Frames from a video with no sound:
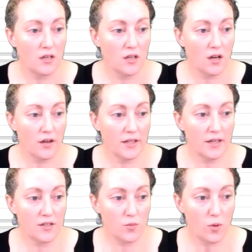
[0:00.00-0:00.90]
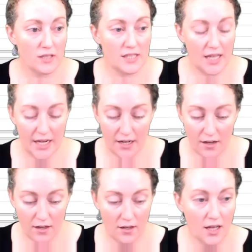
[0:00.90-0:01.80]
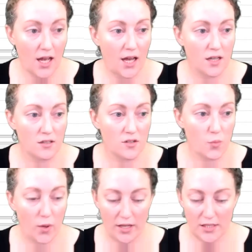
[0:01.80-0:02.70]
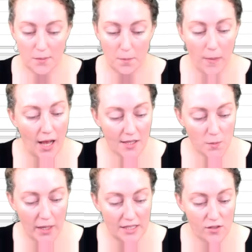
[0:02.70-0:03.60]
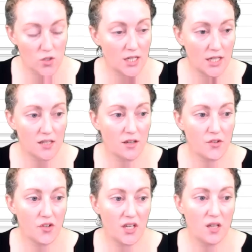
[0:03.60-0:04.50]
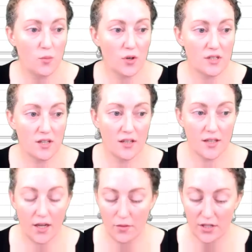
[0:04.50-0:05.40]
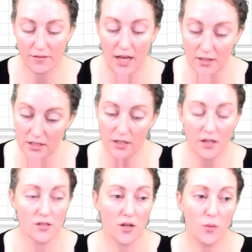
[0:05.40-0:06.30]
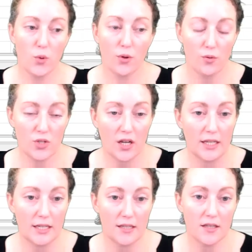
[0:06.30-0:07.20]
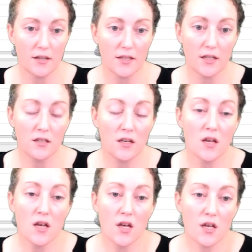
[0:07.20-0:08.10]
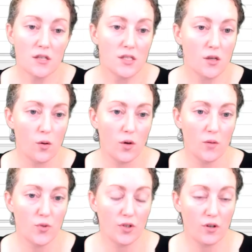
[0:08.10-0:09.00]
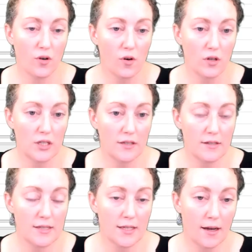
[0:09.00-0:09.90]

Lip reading: highlight what's there, and press backspace or delete on your keyboard to get rid of that, and you can type your own title in there then. So I'm going to call it